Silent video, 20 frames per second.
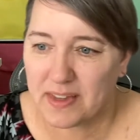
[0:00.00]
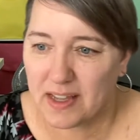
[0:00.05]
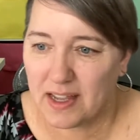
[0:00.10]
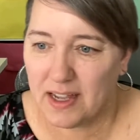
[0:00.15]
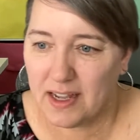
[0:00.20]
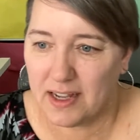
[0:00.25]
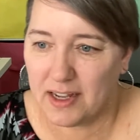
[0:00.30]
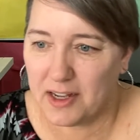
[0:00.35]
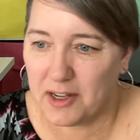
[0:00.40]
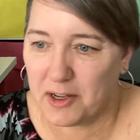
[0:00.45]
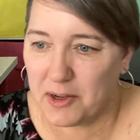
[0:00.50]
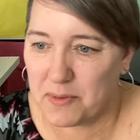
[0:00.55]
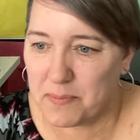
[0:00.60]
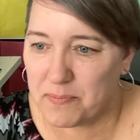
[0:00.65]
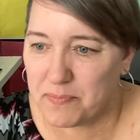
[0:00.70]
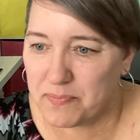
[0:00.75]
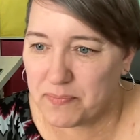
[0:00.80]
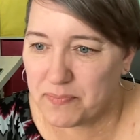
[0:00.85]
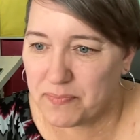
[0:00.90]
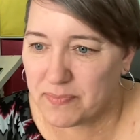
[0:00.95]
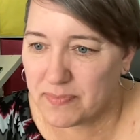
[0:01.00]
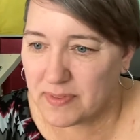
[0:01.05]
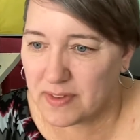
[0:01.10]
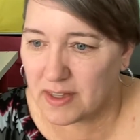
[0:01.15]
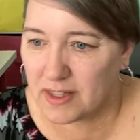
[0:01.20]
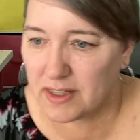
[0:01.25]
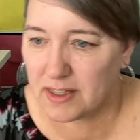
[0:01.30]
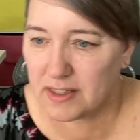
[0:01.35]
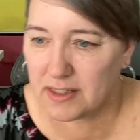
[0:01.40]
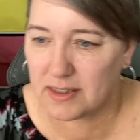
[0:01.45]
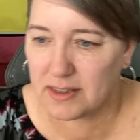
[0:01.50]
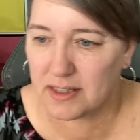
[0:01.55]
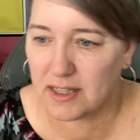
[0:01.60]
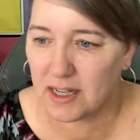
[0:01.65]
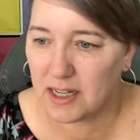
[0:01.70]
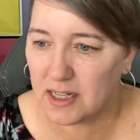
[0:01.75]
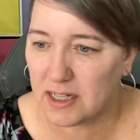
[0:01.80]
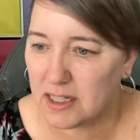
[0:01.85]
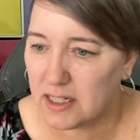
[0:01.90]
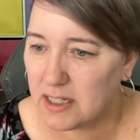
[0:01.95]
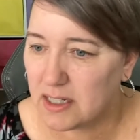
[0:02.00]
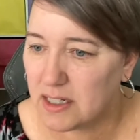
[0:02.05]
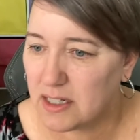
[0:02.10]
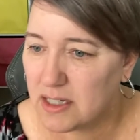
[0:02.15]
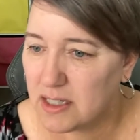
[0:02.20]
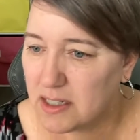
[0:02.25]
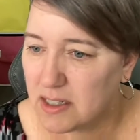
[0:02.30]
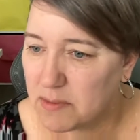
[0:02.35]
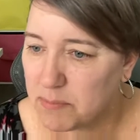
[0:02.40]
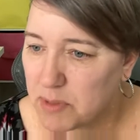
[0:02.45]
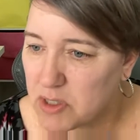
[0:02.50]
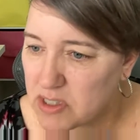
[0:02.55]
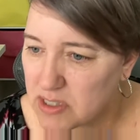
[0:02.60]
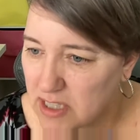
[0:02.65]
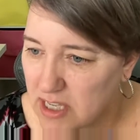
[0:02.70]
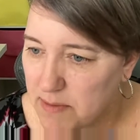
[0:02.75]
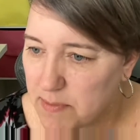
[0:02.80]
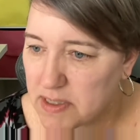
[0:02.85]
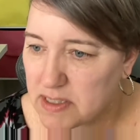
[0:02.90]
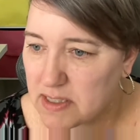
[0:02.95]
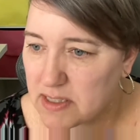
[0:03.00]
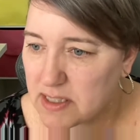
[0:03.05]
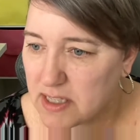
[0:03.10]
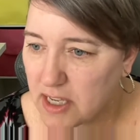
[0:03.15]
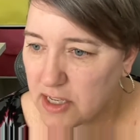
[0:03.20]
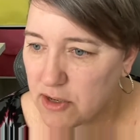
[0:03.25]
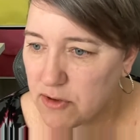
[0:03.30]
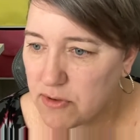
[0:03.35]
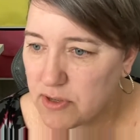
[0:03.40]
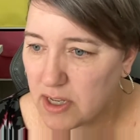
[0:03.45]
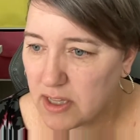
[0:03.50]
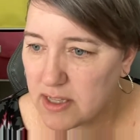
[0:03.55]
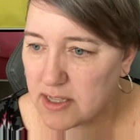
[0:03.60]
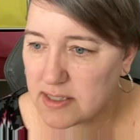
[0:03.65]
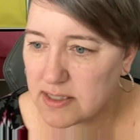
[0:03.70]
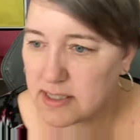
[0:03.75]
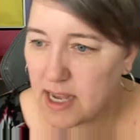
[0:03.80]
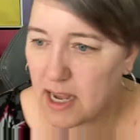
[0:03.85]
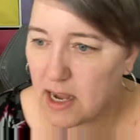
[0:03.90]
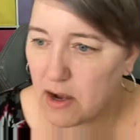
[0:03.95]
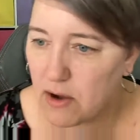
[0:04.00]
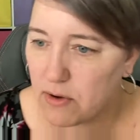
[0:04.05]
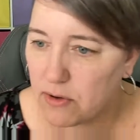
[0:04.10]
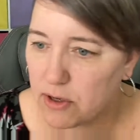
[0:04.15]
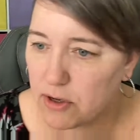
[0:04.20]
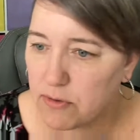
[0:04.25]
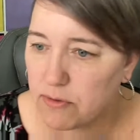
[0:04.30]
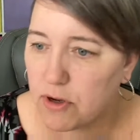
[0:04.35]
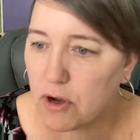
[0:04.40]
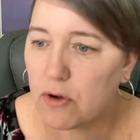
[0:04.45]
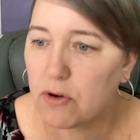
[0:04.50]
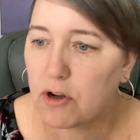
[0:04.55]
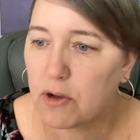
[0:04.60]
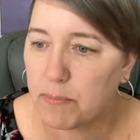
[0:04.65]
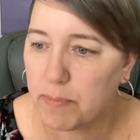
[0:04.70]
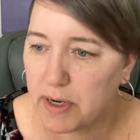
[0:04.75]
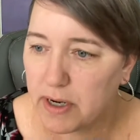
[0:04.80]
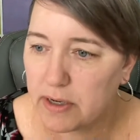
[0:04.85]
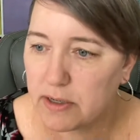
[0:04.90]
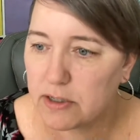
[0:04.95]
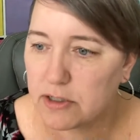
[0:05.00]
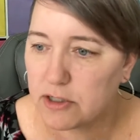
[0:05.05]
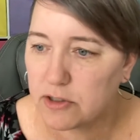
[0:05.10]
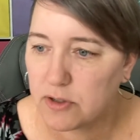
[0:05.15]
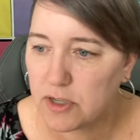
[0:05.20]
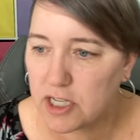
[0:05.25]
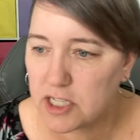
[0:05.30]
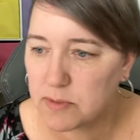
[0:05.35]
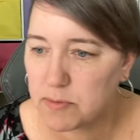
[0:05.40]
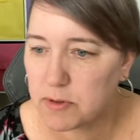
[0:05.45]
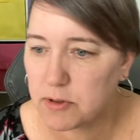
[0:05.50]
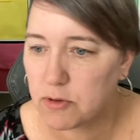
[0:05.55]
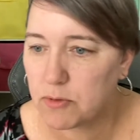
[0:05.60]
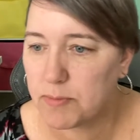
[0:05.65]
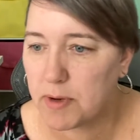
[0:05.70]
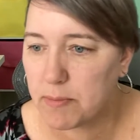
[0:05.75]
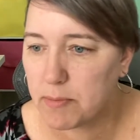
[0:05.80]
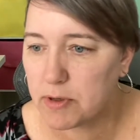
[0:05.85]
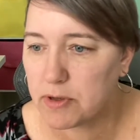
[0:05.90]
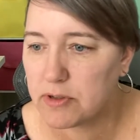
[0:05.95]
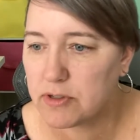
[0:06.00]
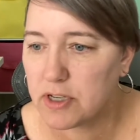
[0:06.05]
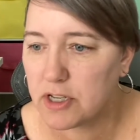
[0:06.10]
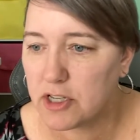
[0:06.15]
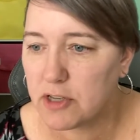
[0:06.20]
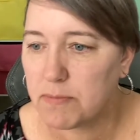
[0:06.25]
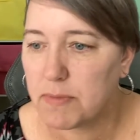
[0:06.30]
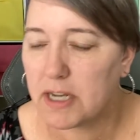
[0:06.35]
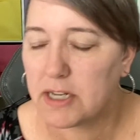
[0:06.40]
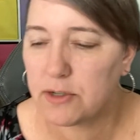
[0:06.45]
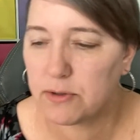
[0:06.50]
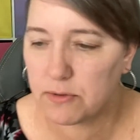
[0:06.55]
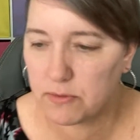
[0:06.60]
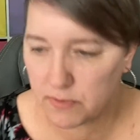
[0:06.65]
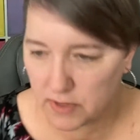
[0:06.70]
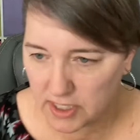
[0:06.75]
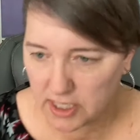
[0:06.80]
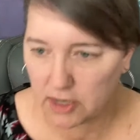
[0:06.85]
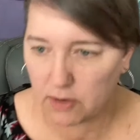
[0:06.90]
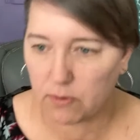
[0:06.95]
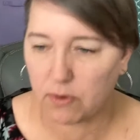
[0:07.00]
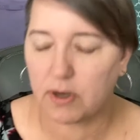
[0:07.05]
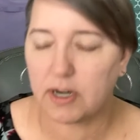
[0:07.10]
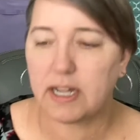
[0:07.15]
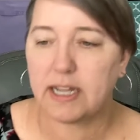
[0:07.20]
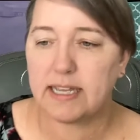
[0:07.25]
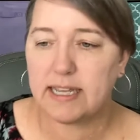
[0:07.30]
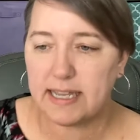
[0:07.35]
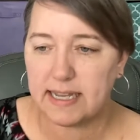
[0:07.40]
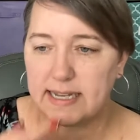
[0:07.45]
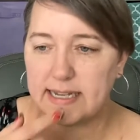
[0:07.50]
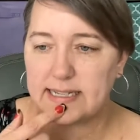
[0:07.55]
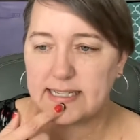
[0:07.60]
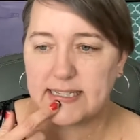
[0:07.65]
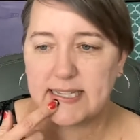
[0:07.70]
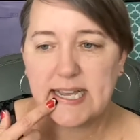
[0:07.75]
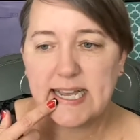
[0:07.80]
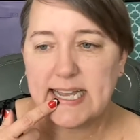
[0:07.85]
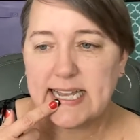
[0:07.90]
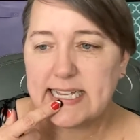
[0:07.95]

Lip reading: Um, Muslima says, "Can you tell us how you don't compare your two husbands? Remember, you said you might do a video on it." Yes.